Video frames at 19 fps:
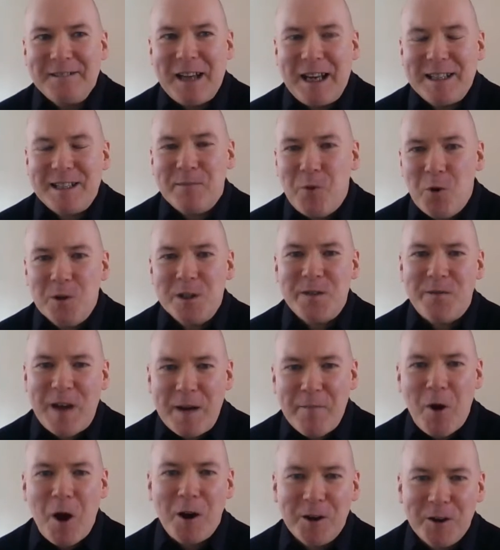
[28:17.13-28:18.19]
I suppose if
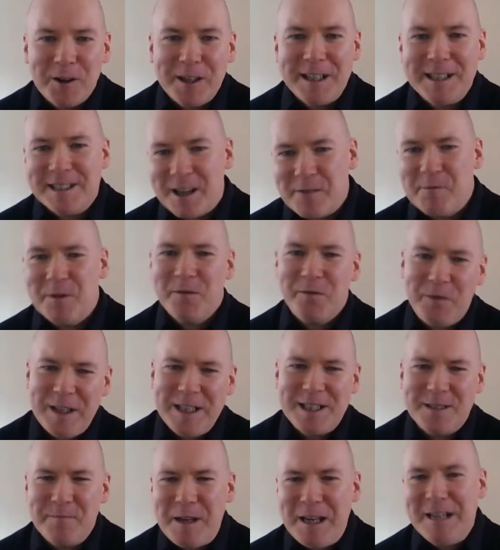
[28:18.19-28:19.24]
I'm hungry and someone
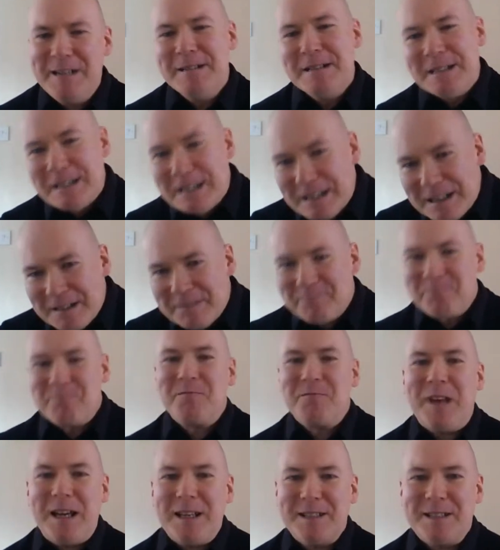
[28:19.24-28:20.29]
feeds me,
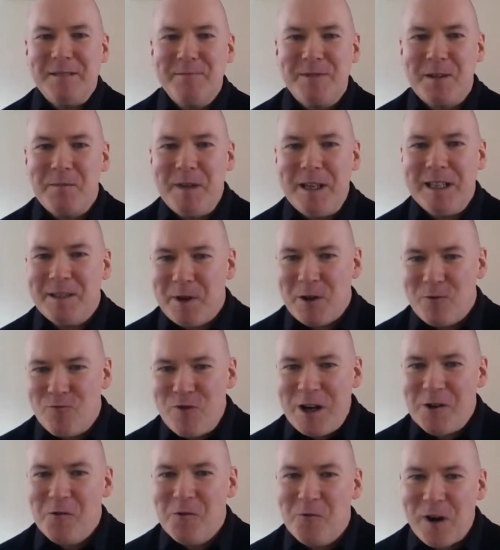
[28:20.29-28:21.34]
that seems to me to be
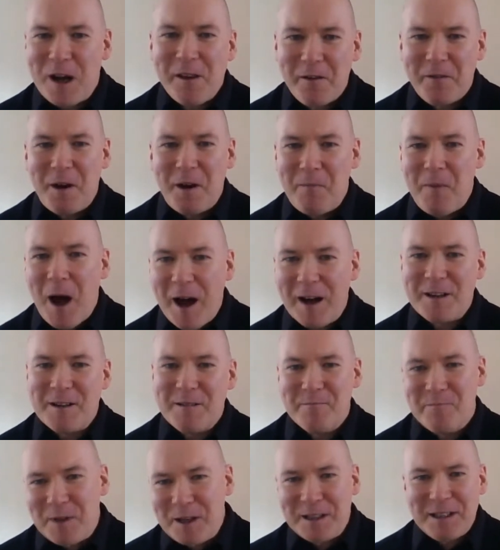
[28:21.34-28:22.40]
real rather than
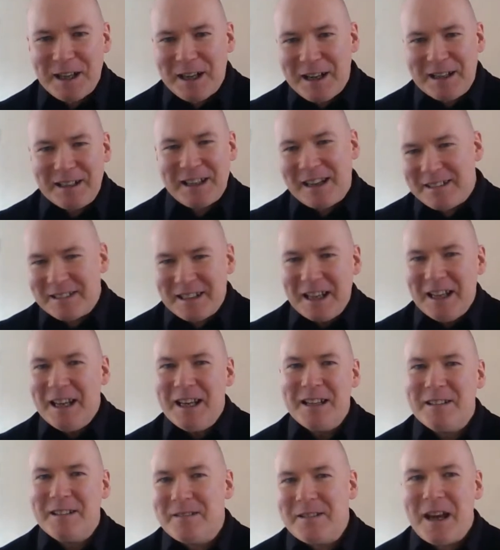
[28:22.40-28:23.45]
apparent. But yeah,
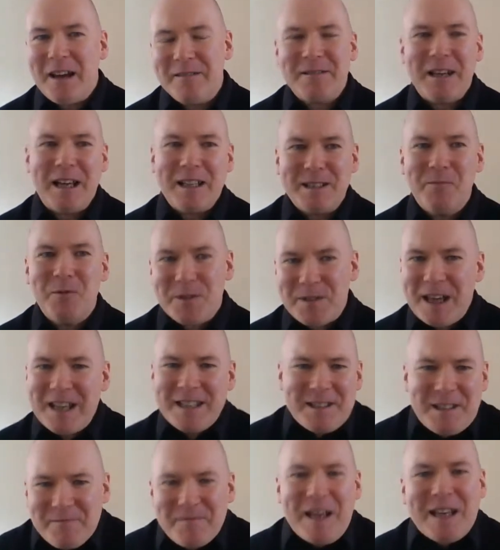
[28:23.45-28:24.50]
I suppose
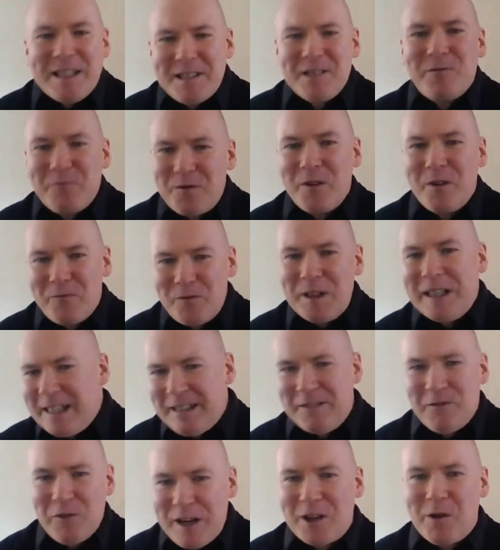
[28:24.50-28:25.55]
that's the really
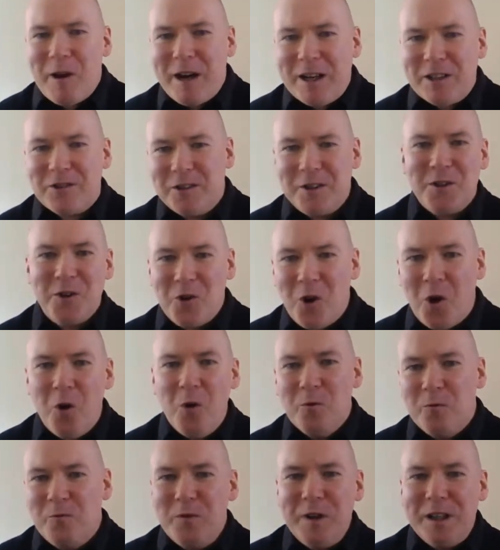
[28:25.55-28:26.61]
great question that you're
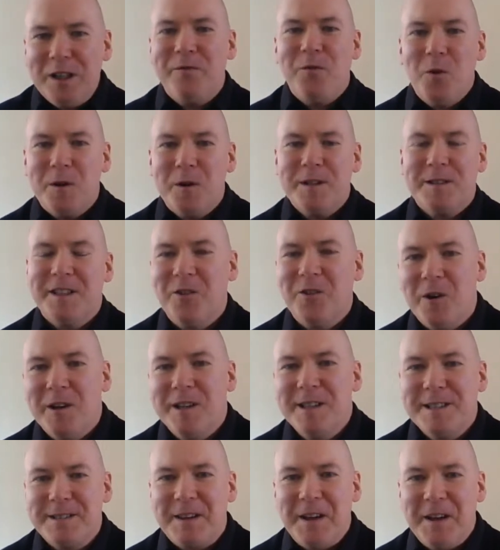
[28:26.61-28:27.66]
all really focusing on,
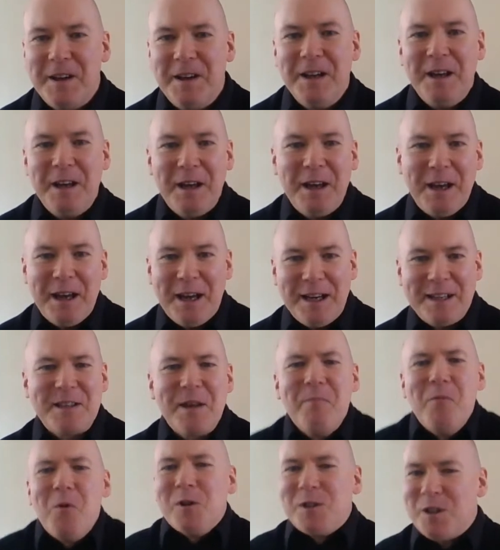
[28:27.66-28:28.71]
is the
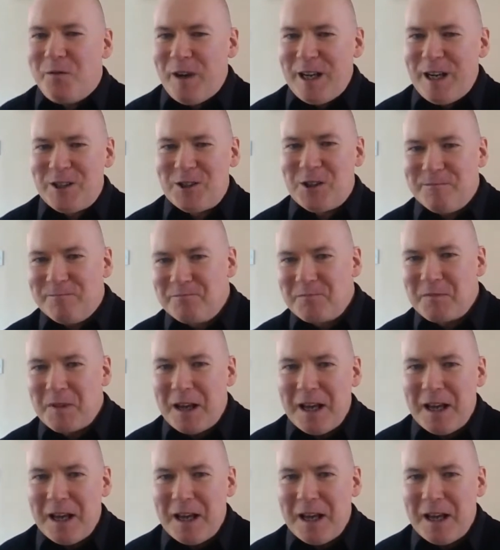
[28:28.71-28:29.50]
motivation.